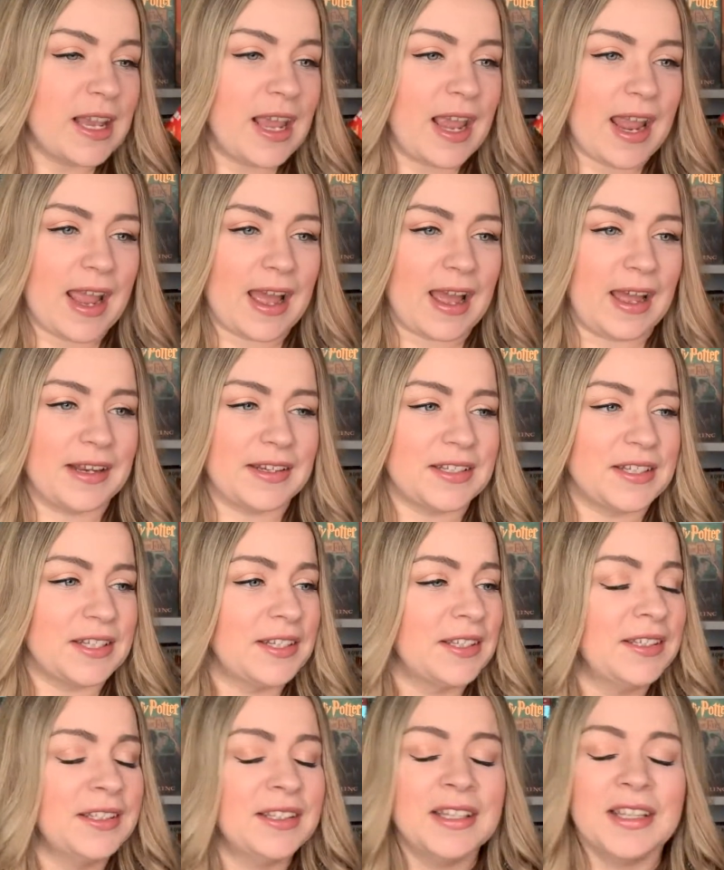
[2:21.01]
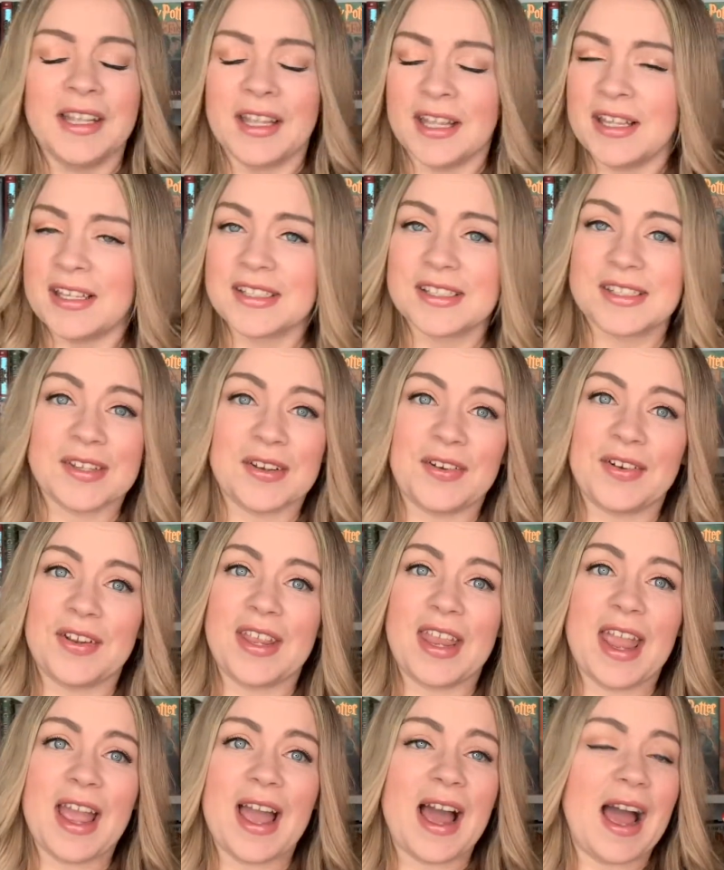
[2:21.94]
And so
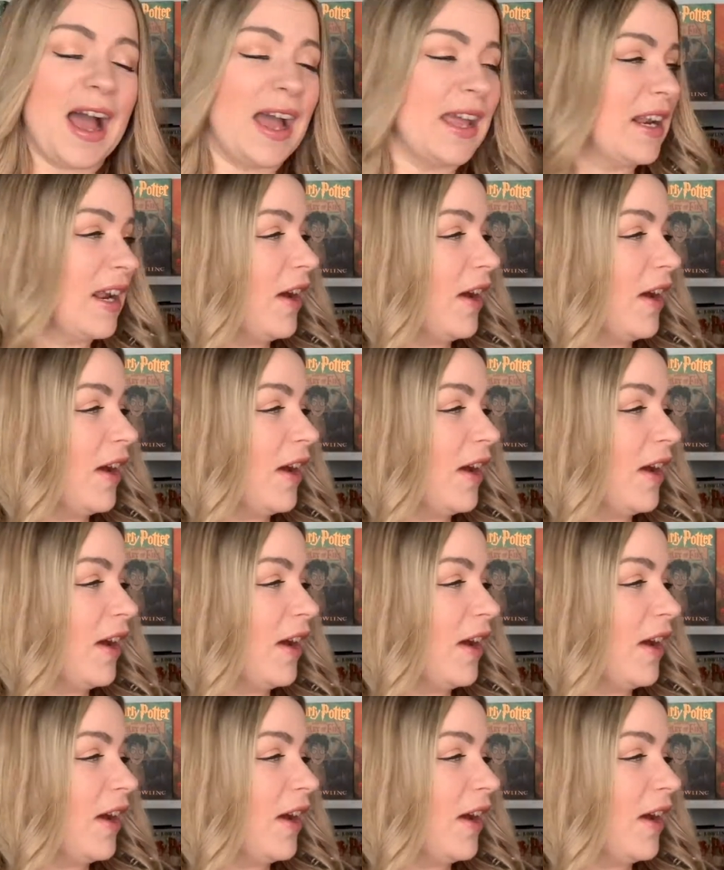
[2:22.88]
yeah,